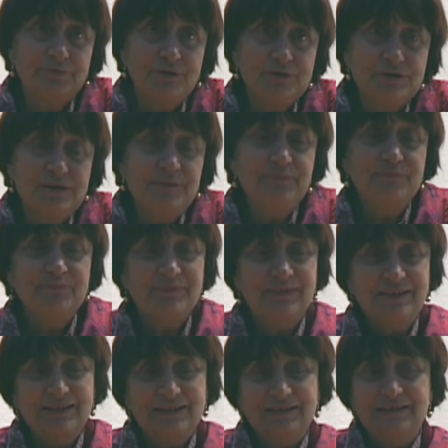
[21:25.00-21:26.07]
obviously.
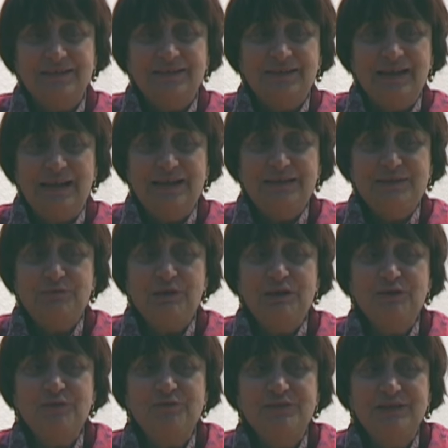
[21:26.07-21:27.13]
And they were
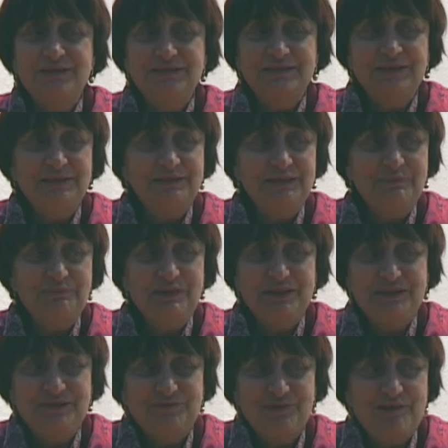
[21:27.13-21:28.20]
lovely. They, they
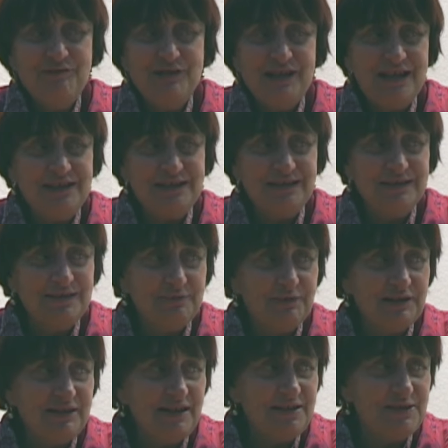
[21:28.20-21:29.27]
made it very nicely. They
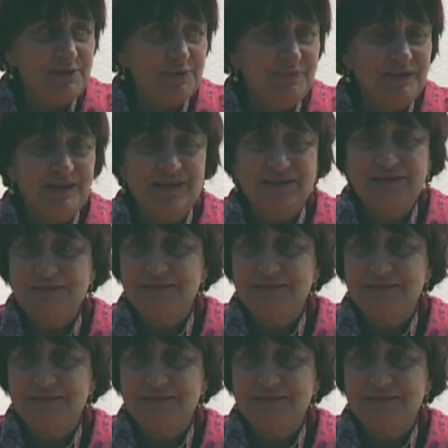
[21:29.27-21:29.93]
were nice to me, and